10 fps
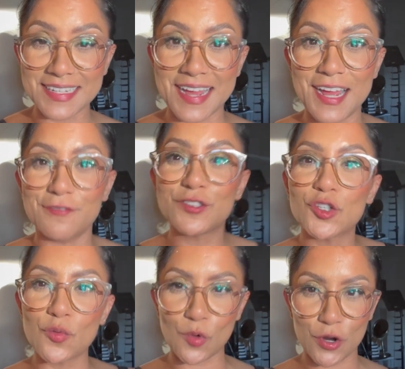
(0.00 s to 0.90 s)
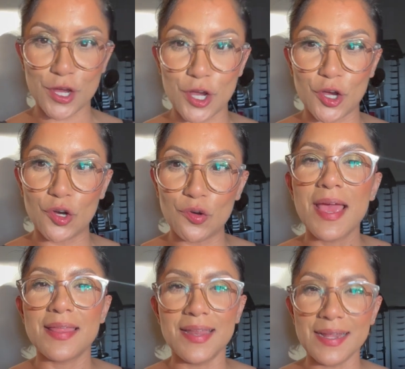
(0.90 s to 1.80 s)
I have two more to go
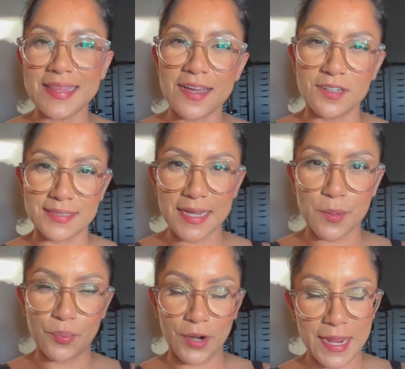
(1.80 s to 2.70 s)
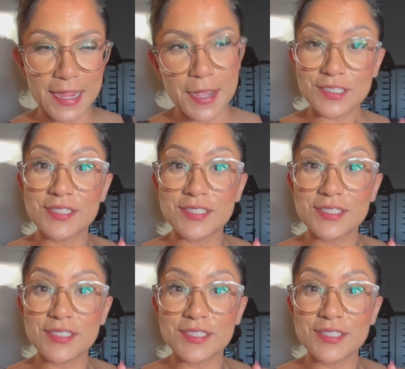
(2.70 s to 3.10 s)
and then I think I'll take a break.